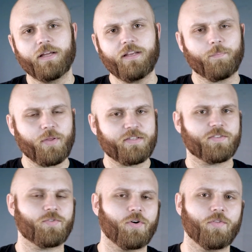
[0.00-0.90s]
Need a place to
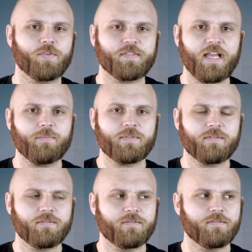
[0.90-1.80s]
store all those games,
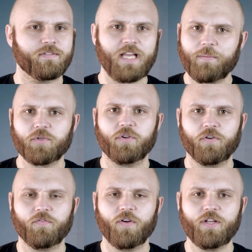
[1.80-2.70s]
capture all
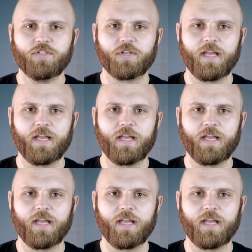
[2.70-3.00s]
your footage,